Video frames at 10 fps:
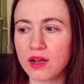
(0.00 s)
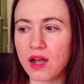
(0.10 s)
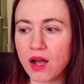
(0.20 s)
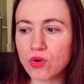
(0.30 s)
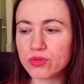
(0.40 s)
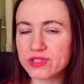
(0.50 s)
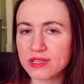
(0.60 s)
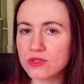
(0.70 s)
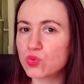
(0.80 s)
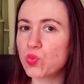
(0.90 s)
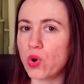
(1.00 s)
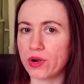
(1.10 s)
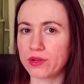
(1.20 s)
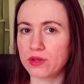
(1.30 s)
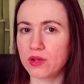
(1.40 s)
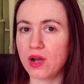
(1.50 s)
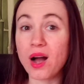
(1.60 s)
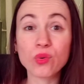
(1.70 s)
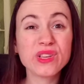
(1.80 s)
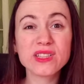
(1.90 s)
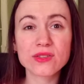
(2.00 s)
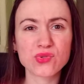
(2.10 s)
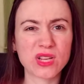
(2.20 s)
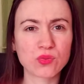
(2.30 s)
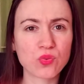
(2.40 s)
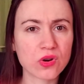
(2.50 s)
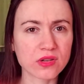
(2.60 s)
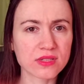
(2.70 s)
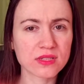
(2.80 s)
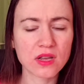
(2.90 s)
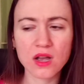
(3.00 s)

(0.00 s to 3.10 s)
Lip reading: how things work, how internet works,